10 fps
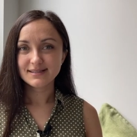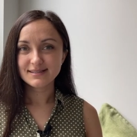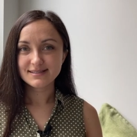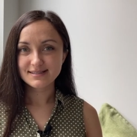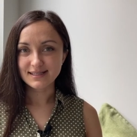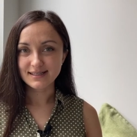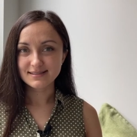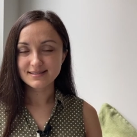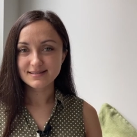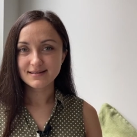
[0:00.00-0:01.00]

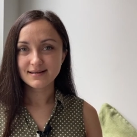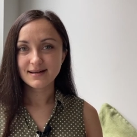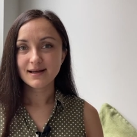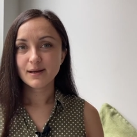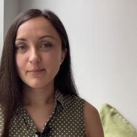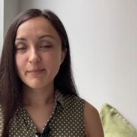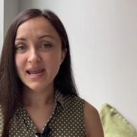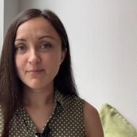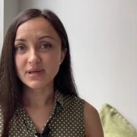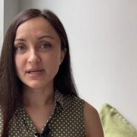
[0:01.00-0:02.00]
6.
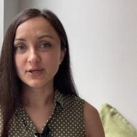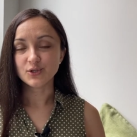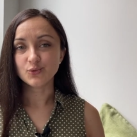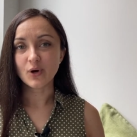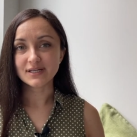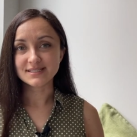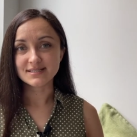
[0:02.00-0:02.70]
Maybe you want to